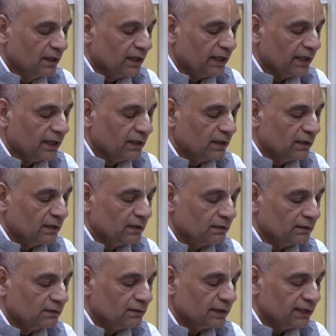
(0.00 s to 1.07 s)
And
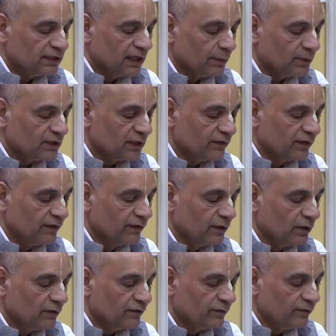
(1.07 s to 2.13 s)
examples are given
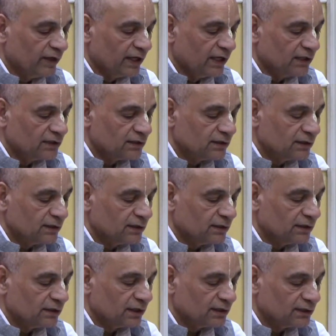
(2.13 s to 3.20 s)
of various
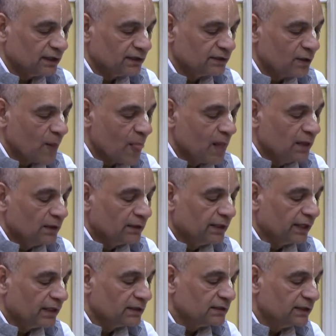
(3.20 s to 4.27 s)
uh, rasas.
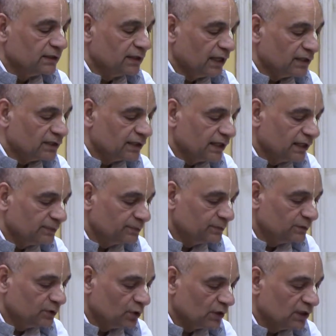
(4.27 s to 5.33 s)
Then is the Dasya,
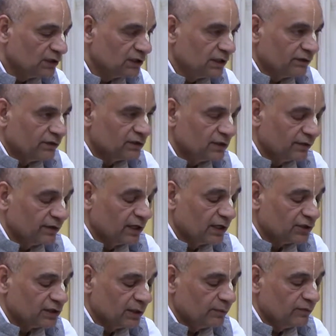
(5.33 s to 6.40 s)
or the
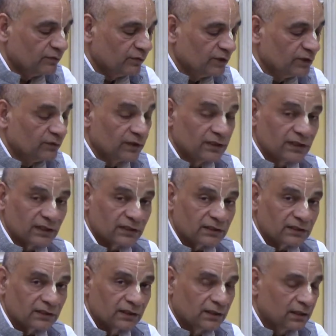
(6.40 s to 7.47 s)
servitorship, which we just
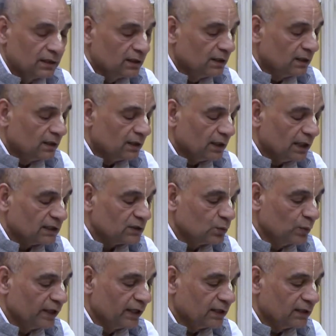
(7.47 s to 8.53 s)
last
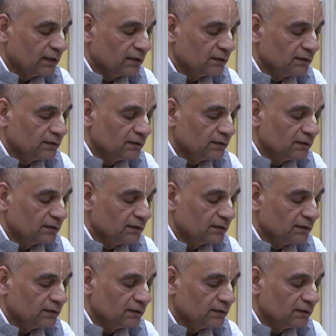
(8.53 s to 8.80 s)
week